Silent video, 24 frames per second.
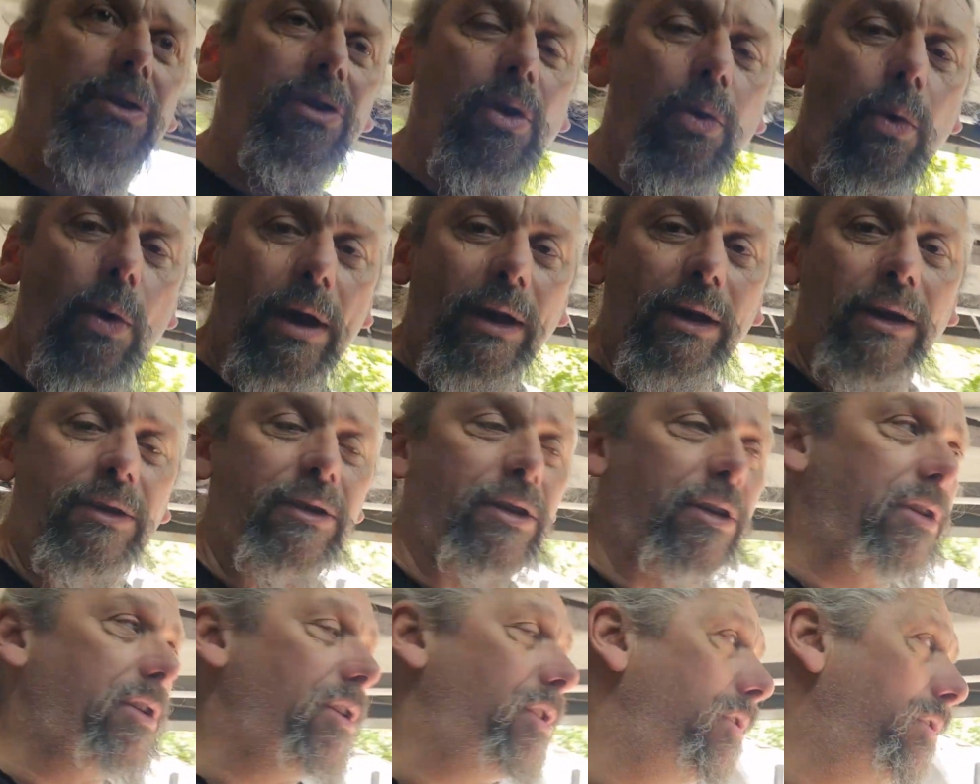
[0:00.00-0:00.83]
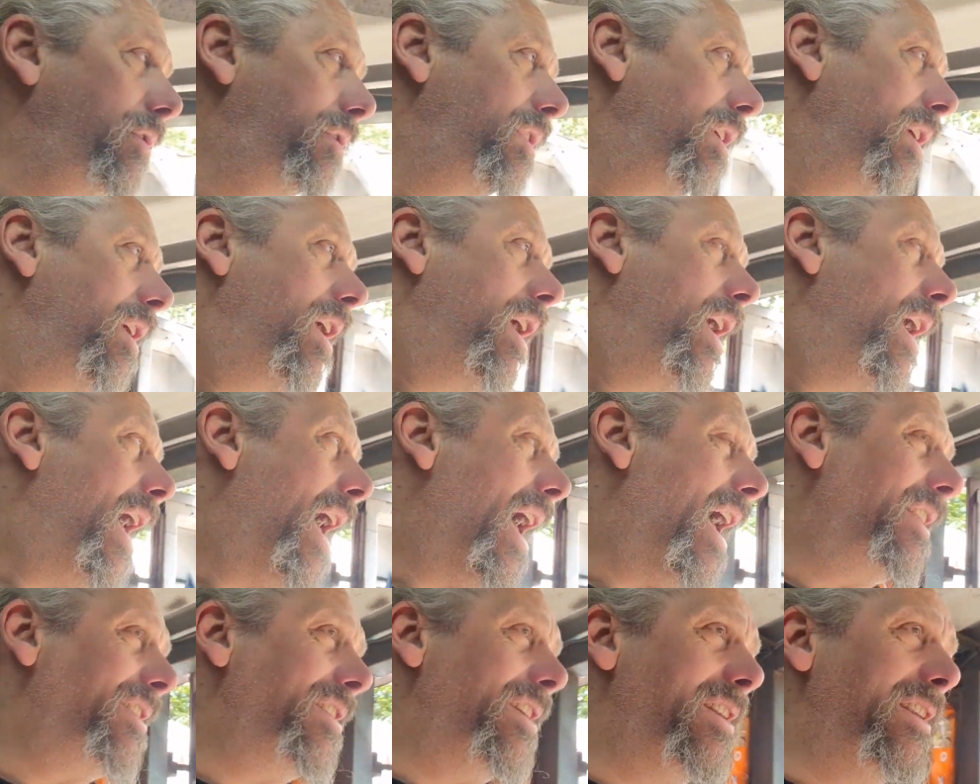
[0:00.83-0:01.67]
quicker to use?
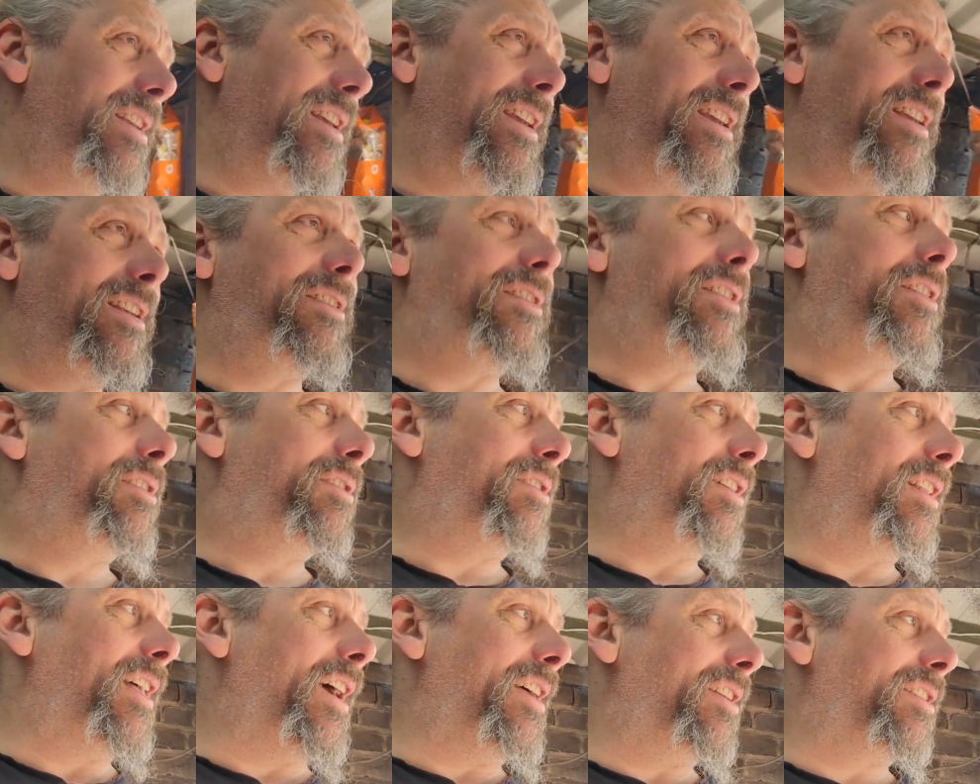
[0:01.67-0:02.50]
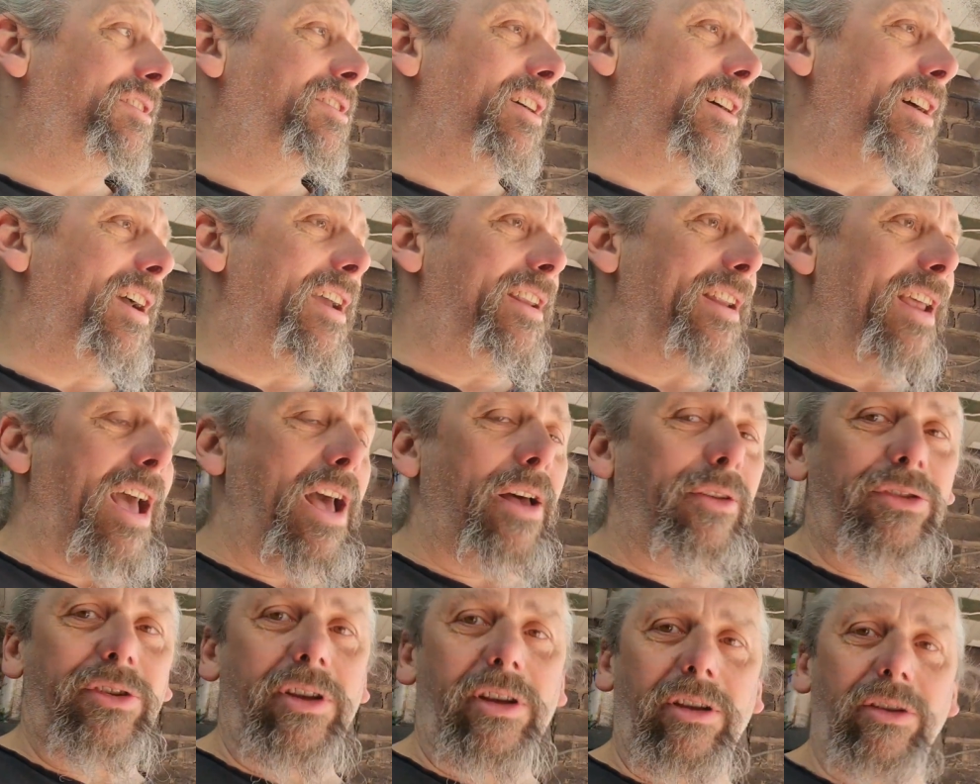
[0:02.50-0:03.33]
And you need to let the tyre down
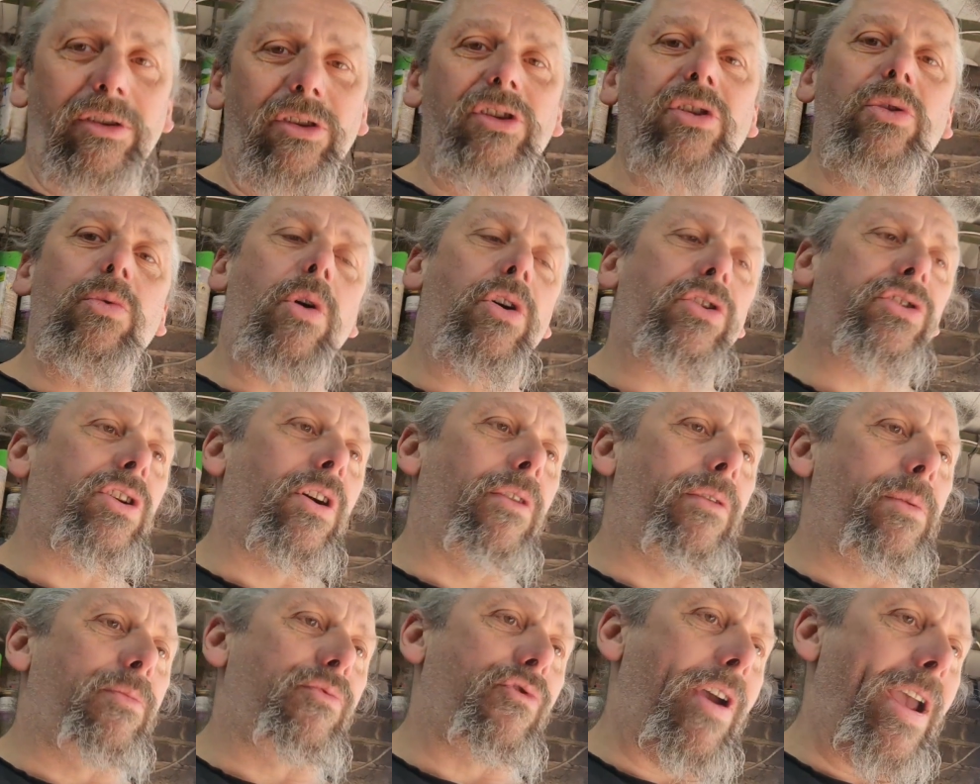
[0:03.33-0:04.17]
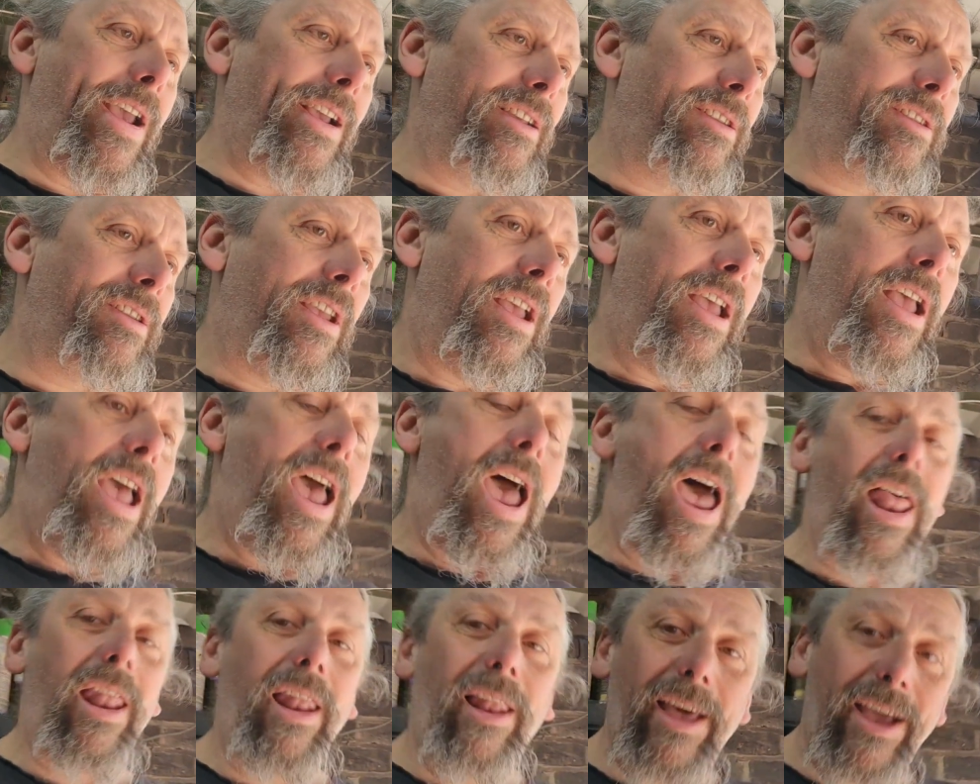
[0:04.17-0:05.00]
so it can squash over the brakes,
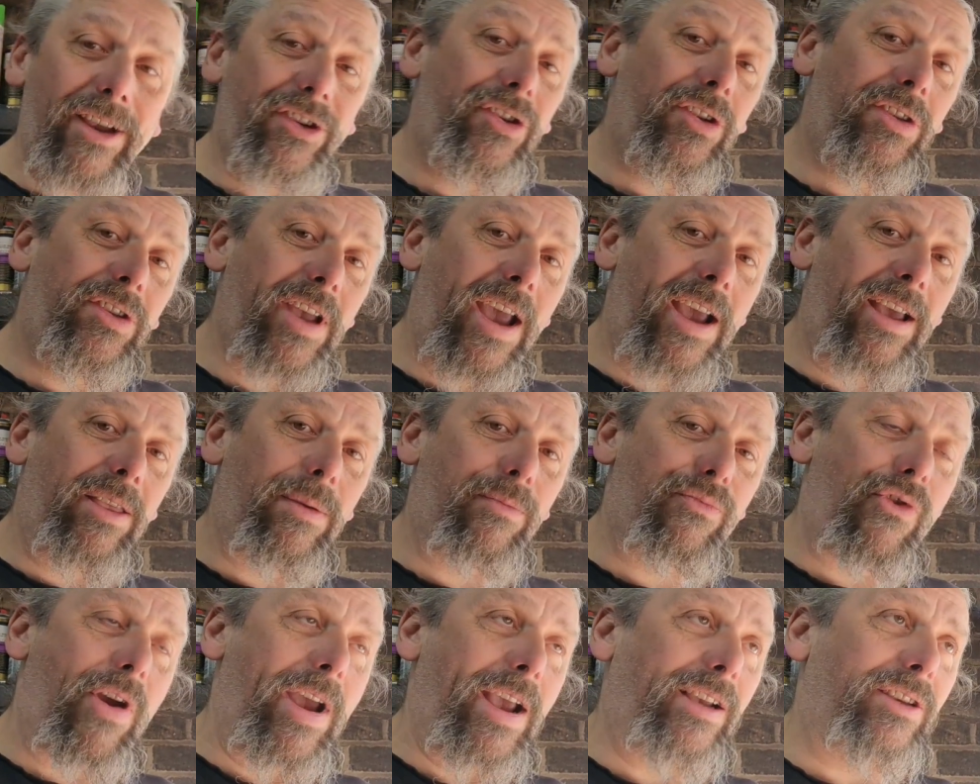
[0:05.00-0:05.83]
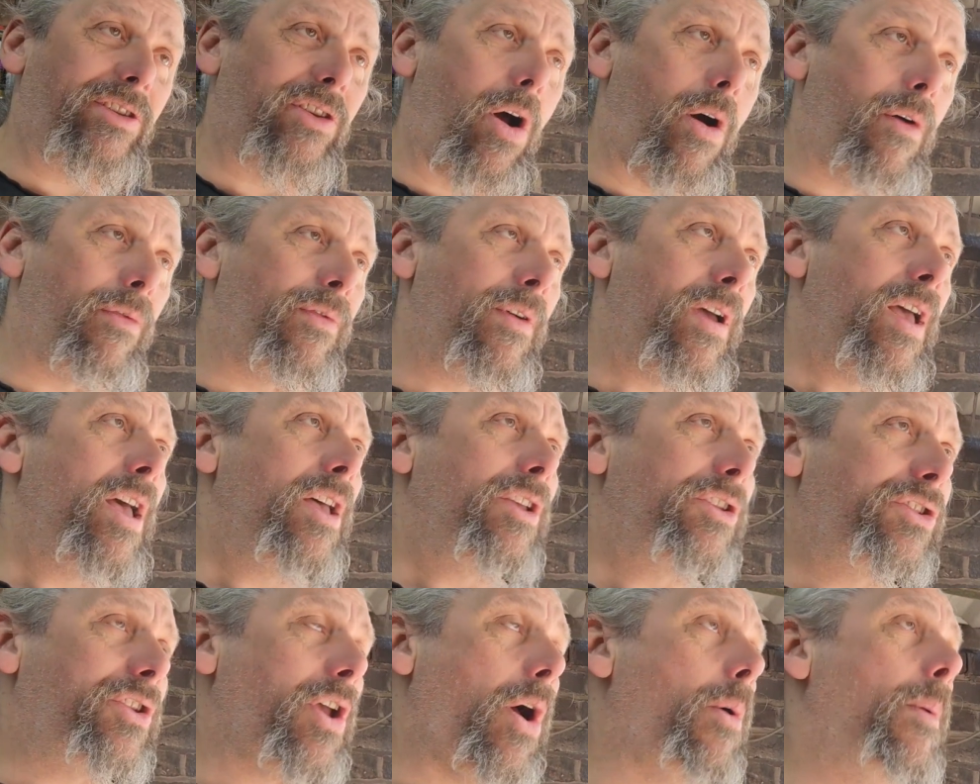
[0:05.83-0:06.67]
unless you take the brakes off.
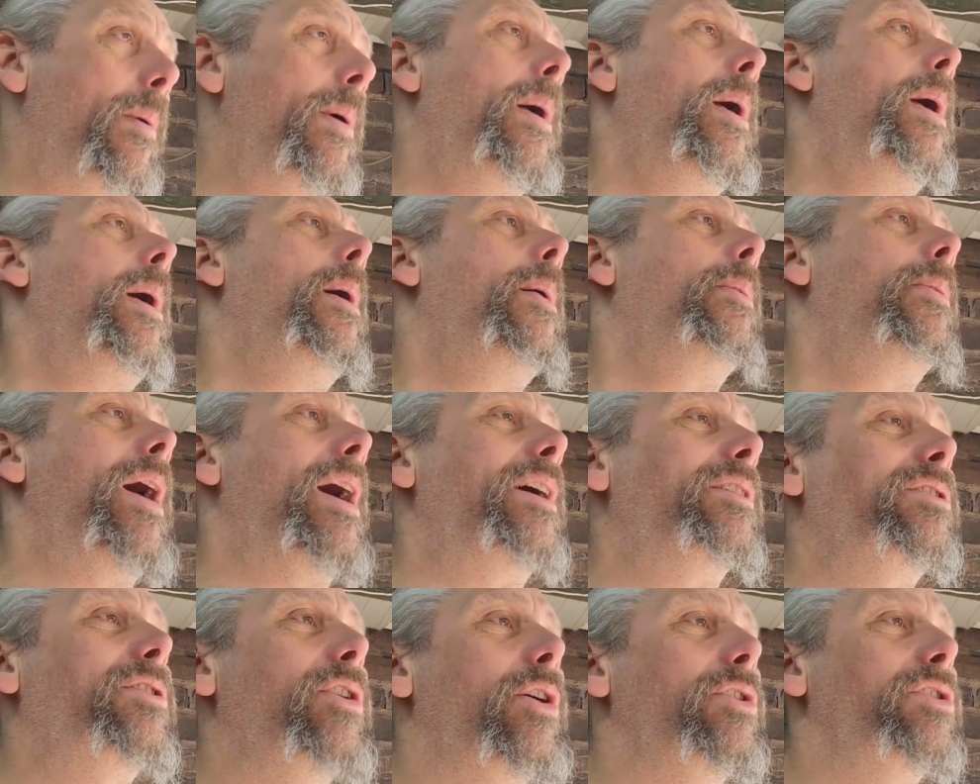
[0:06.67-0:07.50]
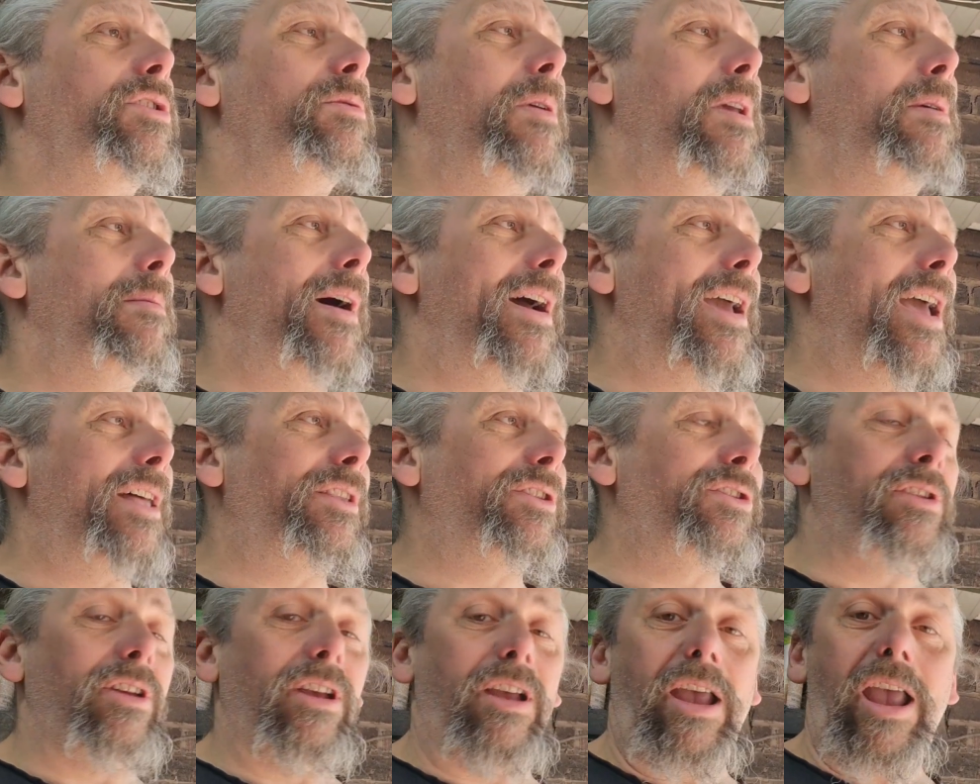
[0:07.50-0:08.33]
So that's going to be my
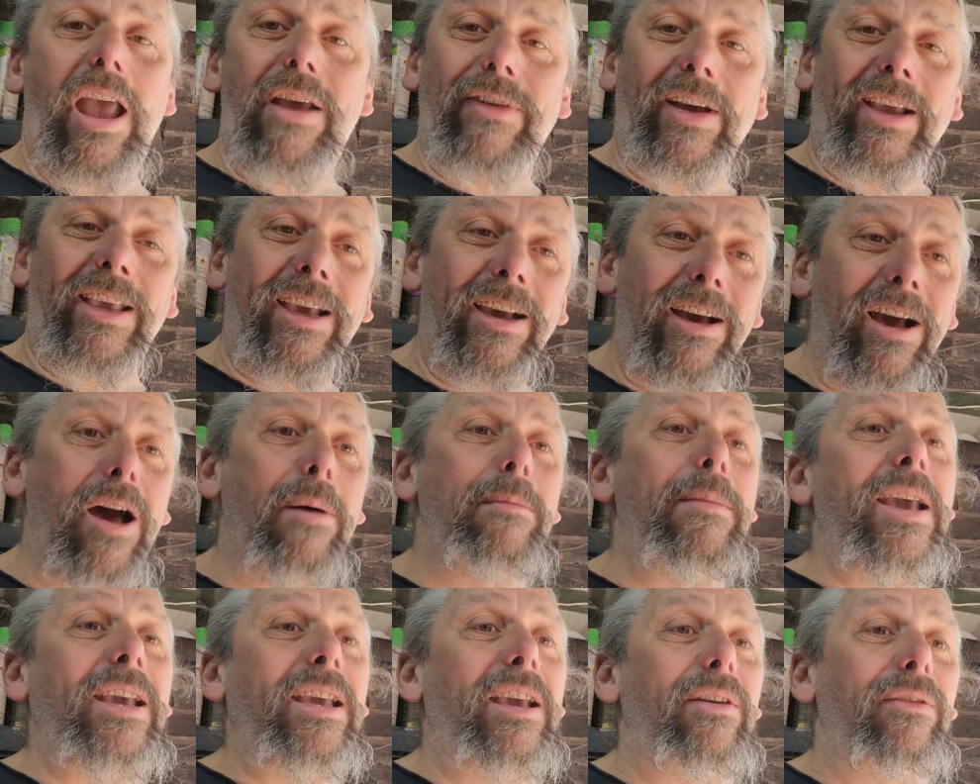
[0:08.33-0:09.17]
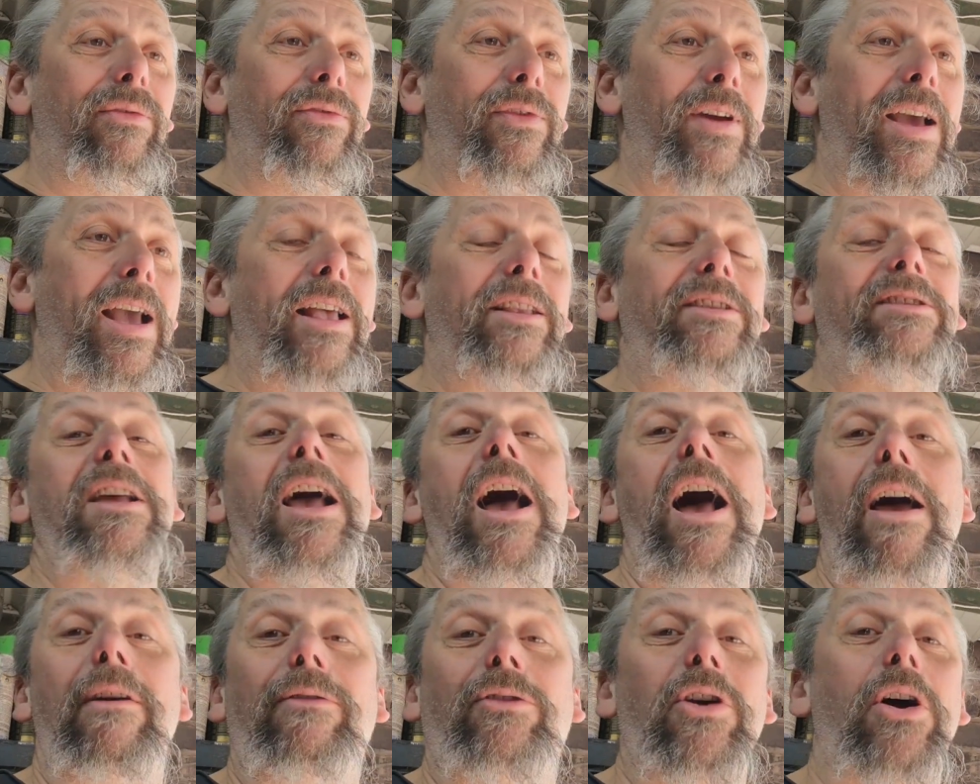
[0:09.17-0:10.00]
answer. If I can't make it fit,
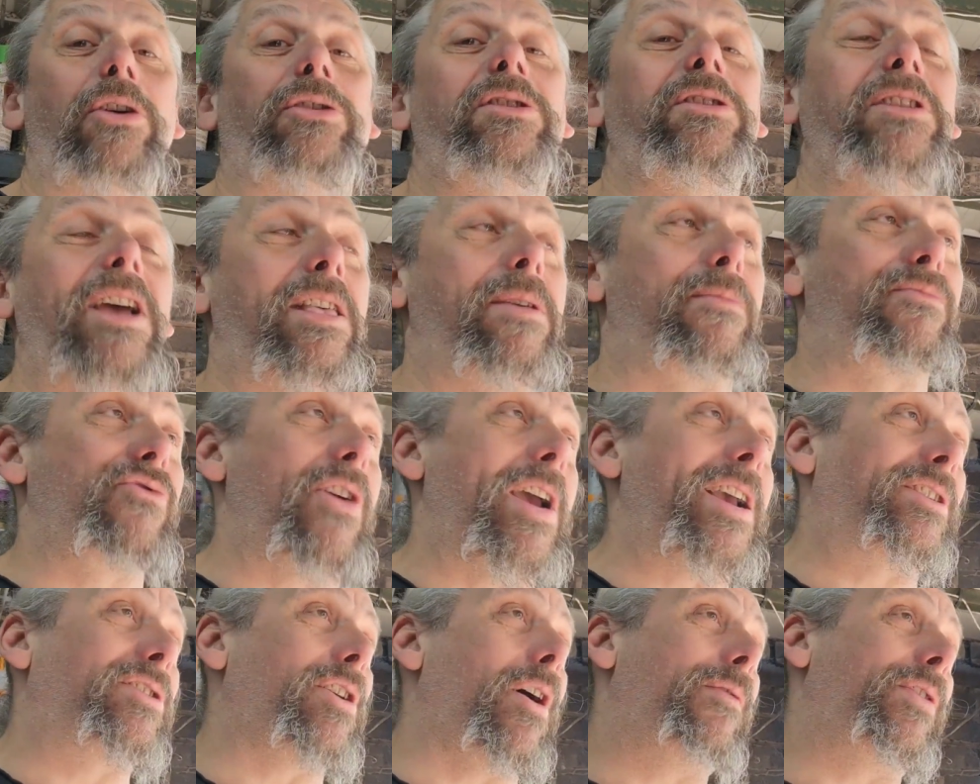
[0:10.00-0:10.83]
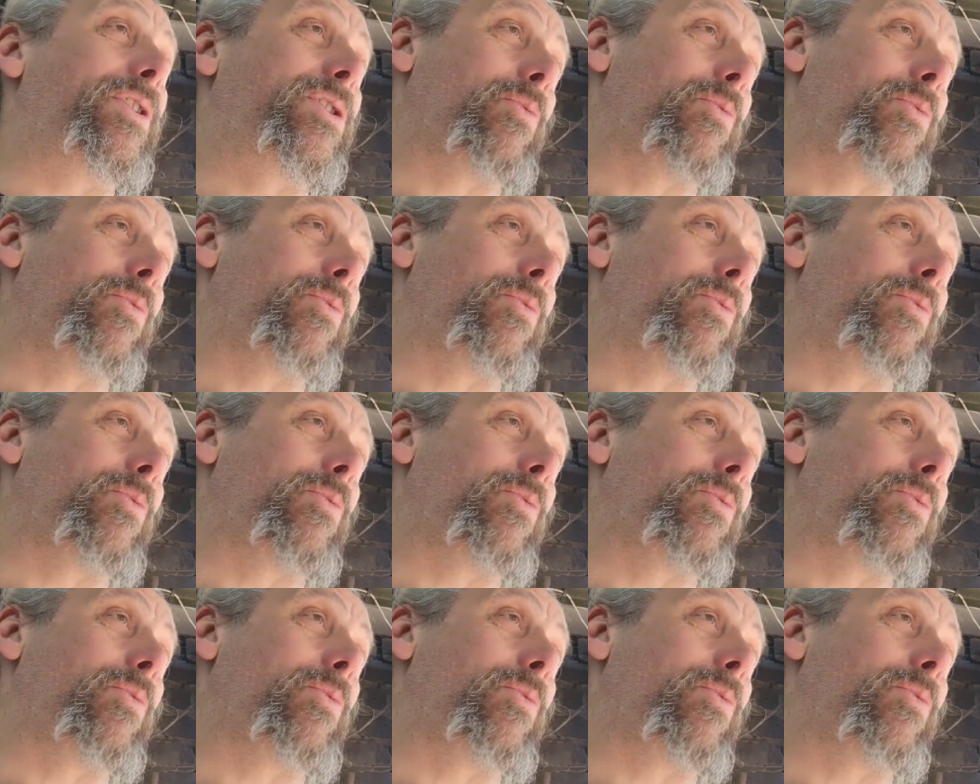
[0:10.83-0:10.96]
I've got to take the brakes off as